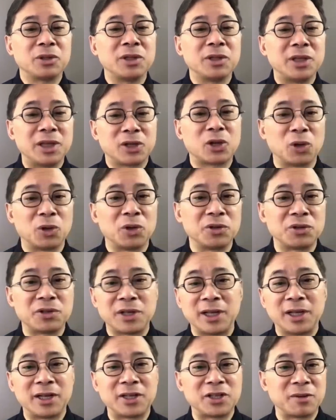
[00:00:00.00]
occurs
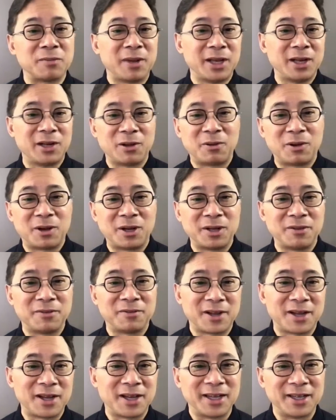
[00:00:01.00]
in a tomato on a
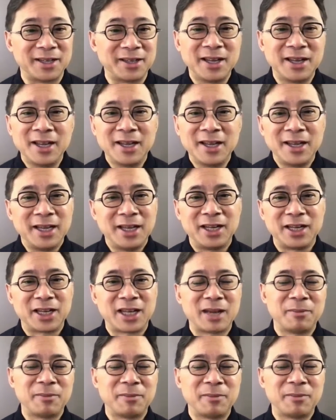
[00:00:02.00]
vine in a
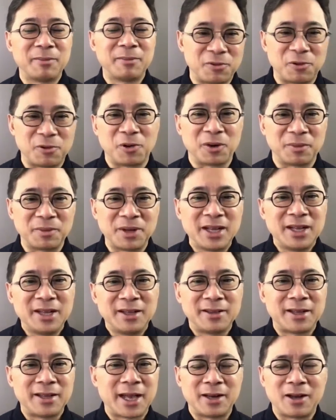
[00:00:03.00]
chemical form
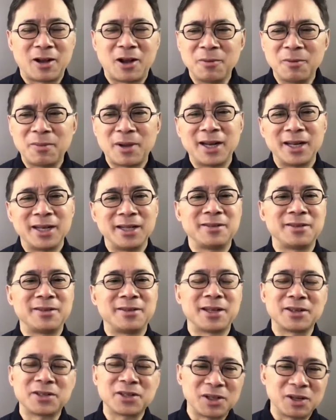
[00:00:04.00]
that our body
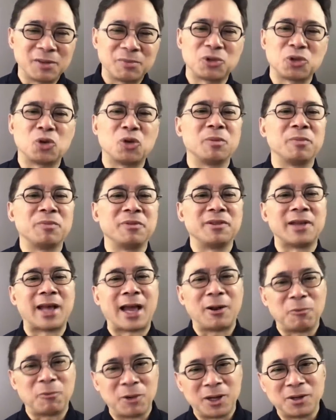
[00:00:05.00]
doesn't absorb
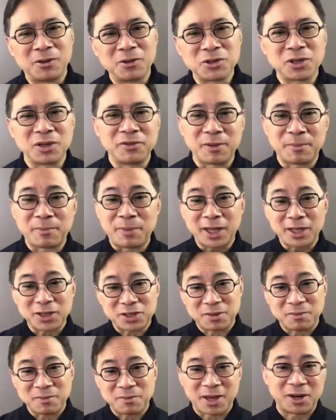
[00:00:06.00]
that well. So if you pick a
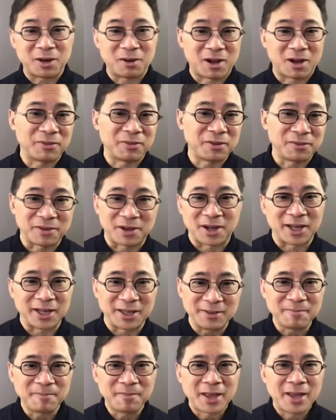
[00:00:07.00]
tomato off the
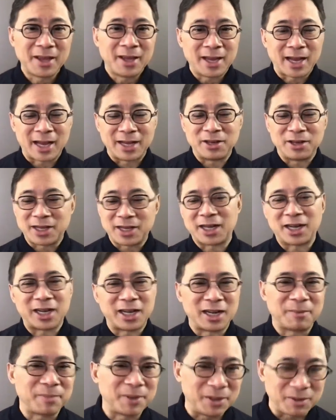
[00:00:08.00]
vine and you cut
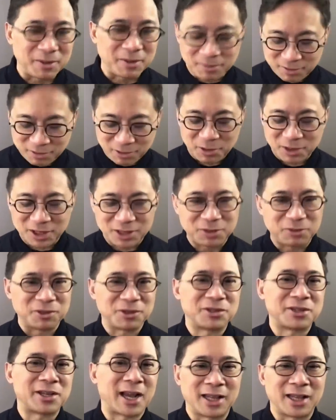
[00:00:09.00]
it up and you throw it into a
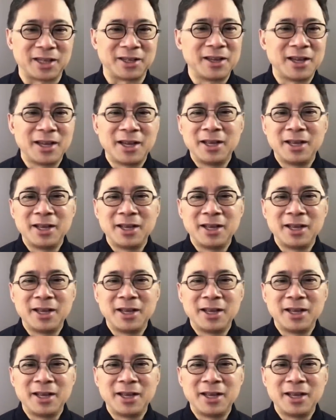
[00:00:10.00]
salad,